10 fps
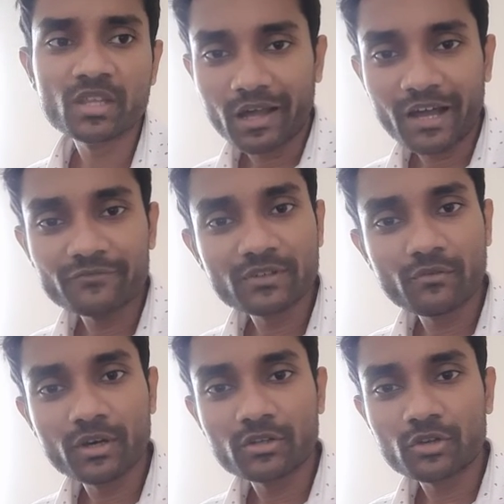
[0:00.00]
After
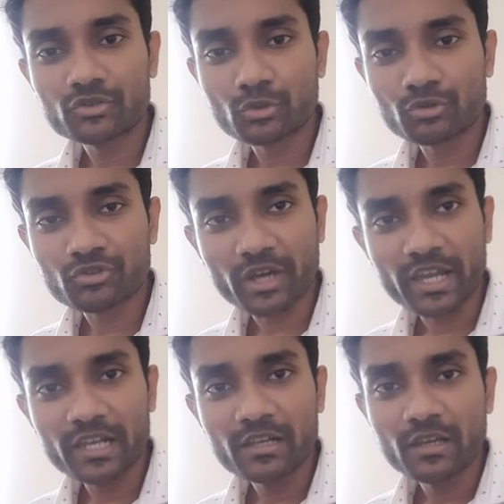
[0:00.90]
1 or 2
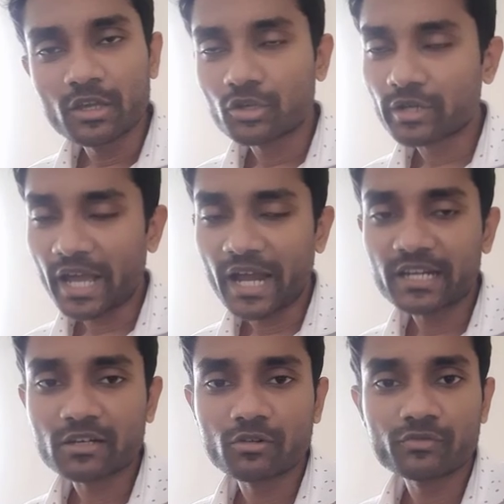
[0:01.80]
trial, your
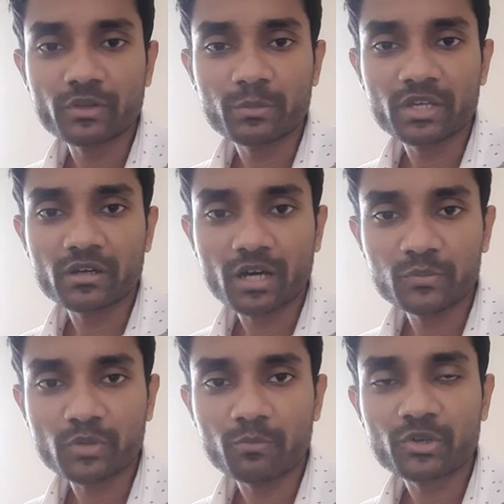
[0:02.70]
ad account will be
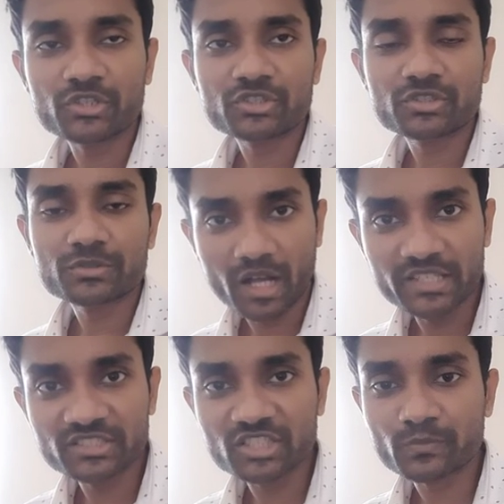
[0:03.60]
unpublished,
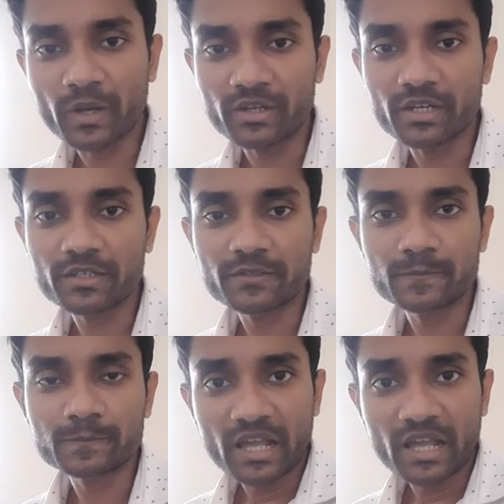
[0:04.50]
unsuspended.